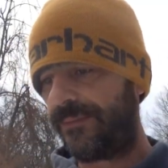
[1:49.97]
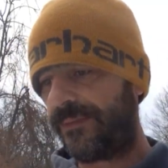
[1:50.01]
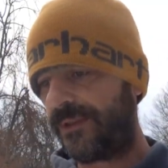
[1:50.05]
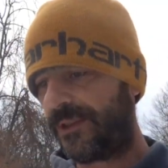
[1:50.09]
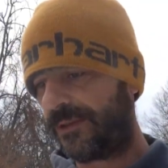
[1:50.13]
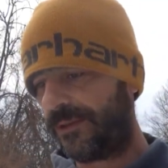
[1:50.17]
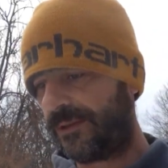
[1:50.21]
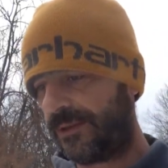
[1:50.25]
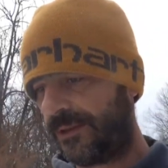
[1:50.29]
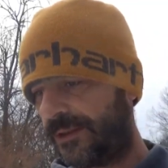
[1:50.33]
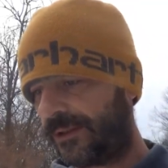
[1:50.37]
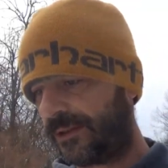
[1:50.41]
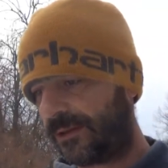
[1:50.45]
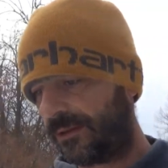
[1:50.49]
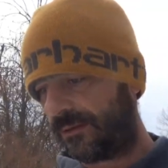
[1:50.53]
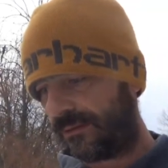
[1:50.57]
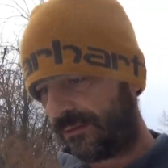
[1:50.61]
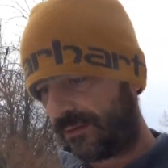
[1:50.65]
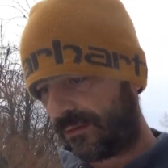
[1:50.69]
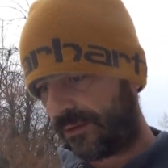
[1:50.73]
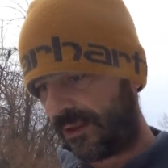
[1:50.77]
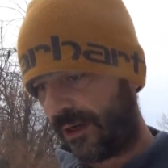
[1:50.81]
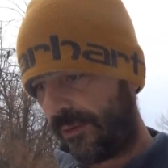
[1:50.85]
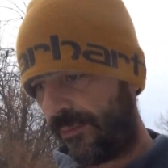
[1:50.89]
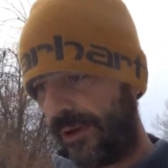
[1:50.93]
So just
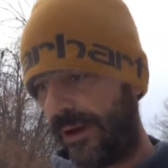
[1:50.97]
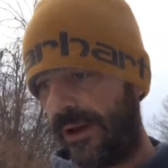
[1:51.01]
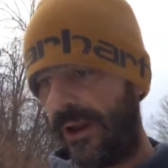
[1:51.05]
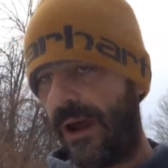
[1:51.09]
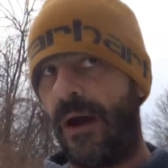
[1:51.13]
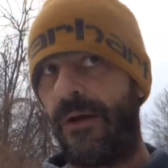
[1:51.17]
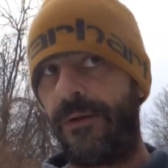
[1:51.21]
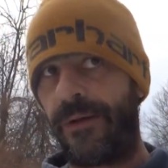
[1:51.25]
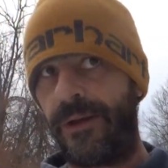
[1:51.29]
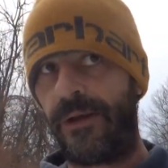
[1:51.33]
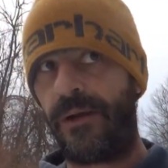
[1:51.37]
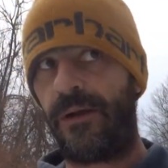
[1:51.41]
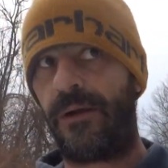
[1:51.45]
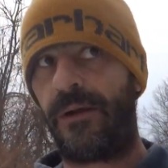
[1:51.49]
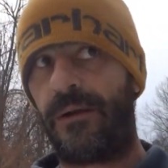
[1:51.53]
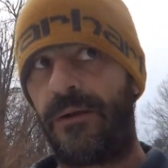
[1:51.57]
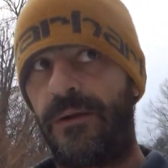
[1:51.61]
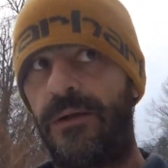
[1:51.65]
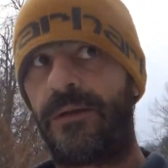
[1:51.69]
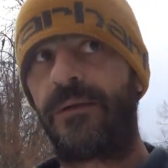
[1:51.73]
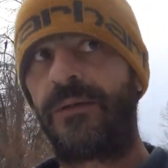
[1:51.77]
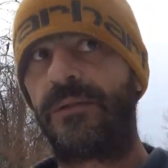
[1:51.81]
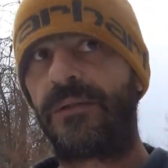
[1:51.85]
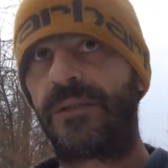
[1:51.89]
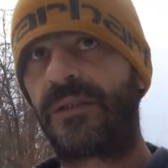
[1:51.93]
coming down here,
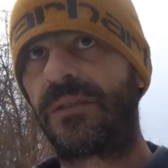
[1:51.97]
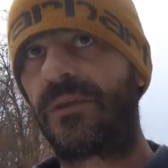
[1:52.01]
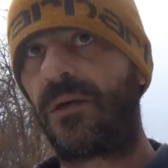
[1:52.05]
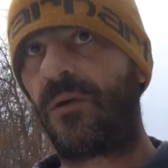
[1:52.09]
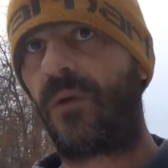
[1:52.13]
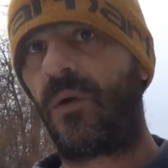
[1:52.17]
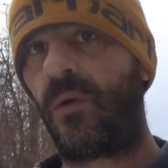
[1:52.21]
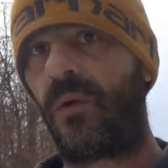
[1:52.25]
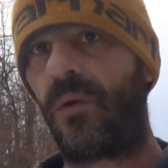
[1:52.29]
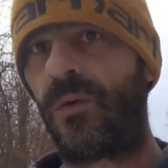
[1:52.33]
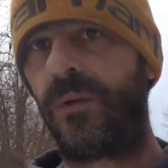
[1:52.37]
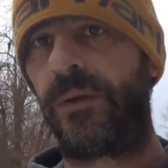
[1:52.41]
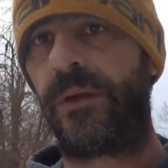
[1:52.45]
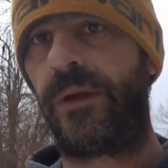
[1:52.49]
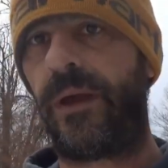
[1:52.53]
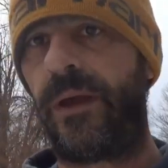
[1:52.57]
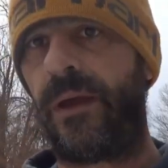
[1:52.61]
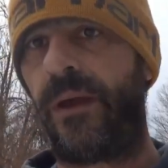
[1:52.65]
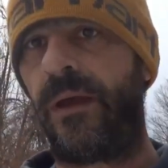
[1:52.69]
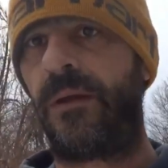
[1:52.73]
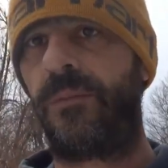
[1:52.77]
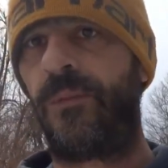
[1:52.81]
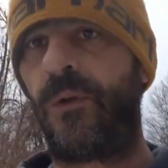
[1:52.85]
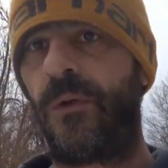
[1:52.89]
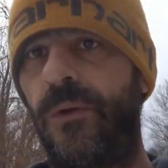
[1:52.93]
this is the old
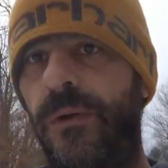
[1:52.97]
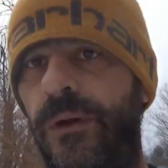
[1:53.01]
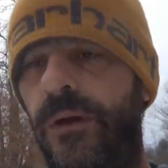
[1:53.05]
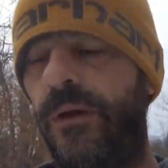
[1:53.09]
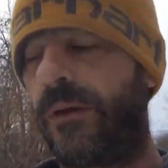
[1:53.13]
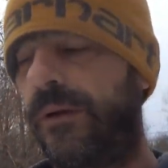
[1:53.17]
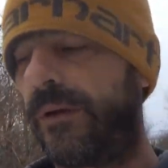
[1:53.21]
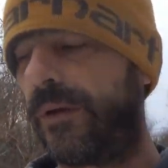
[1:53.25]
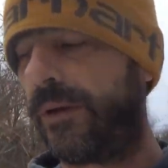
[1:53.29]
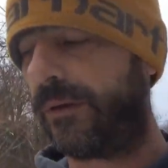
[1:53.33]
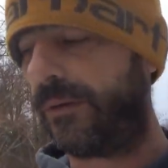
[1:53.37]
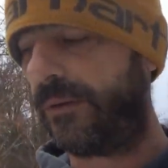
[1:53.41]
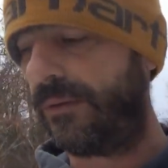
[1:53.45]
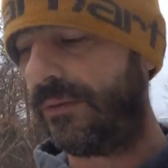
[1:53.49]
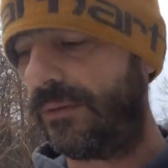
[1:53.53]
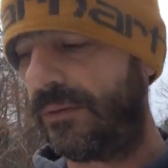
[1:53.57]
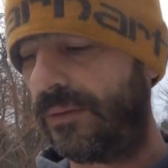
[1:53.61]
animal area.